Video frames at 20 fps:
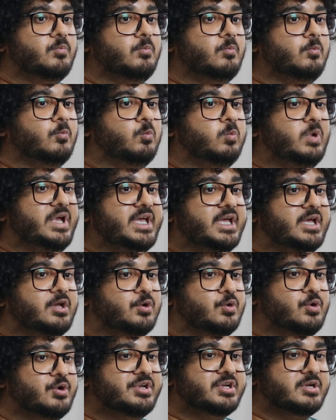we
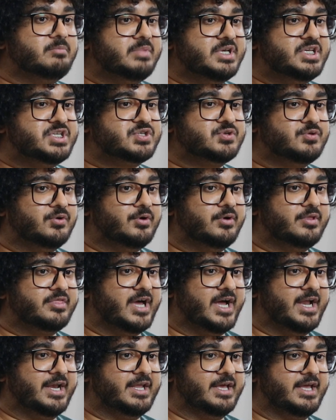couldn't be sure that